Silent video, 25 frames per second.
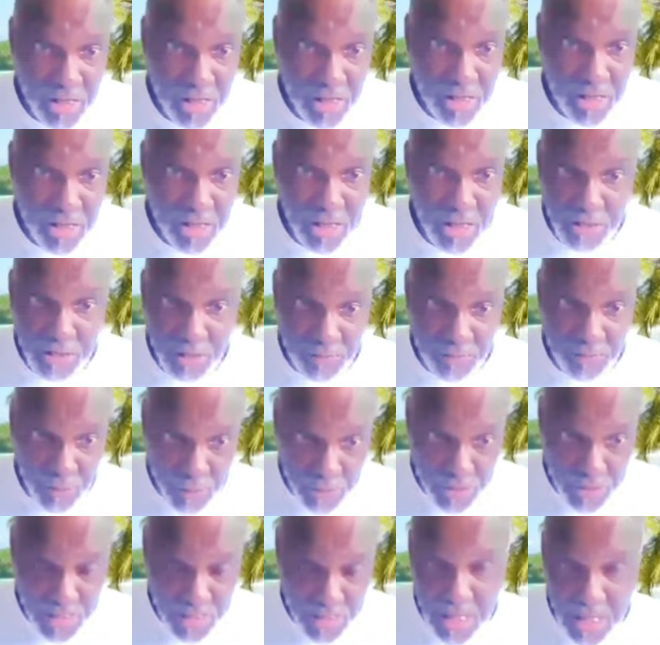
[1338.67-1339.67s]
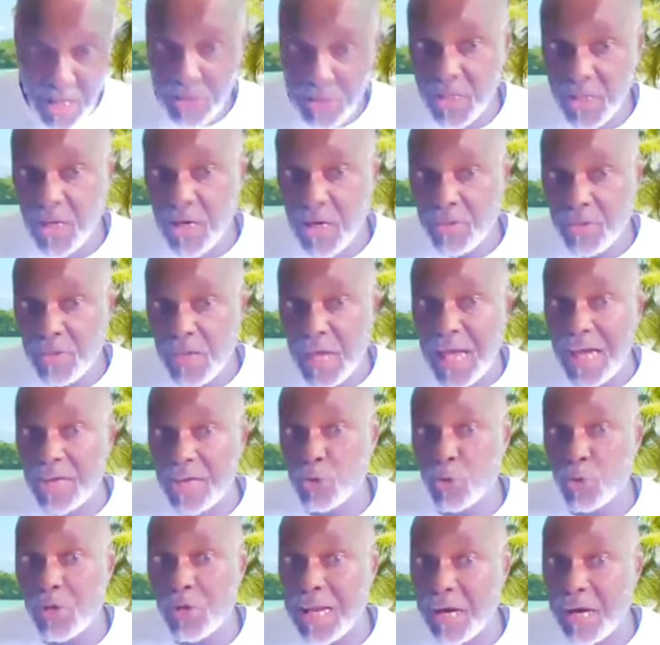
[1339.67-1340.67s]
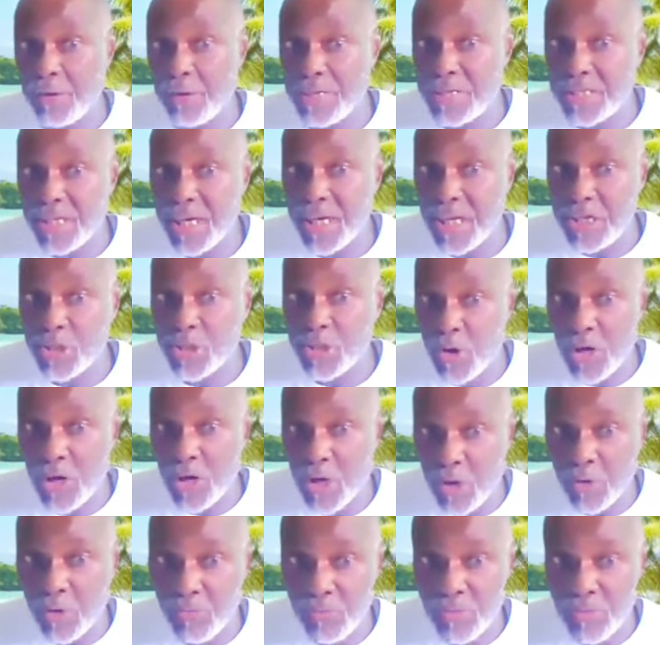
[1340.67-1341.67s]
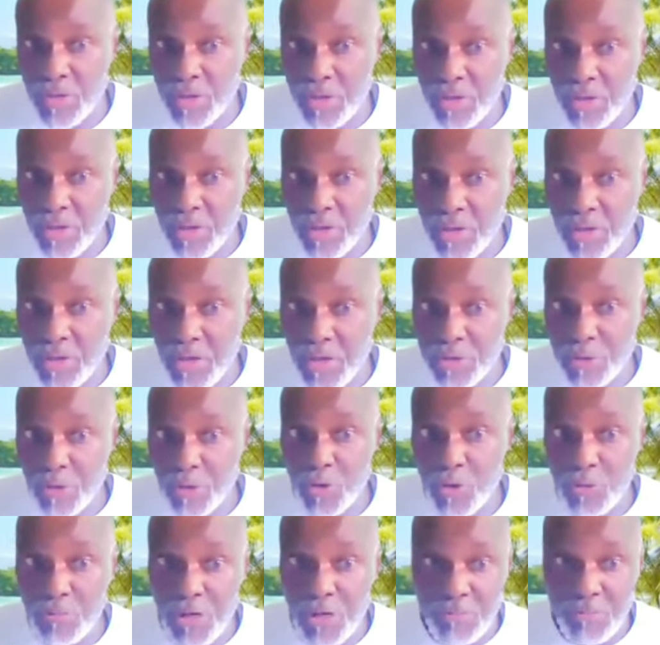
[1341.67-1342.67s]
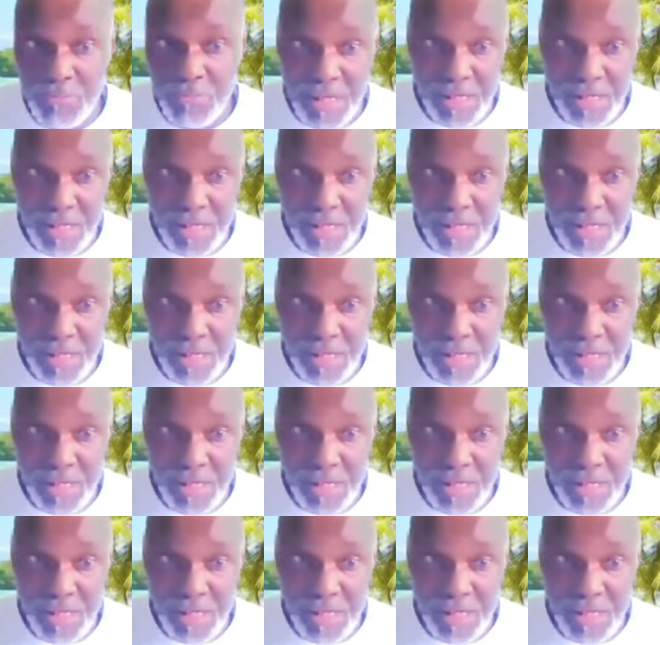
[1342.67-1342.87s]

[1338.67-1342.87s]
freshener, a diffuser. Yeah. The actual clary sage yeah. oil is a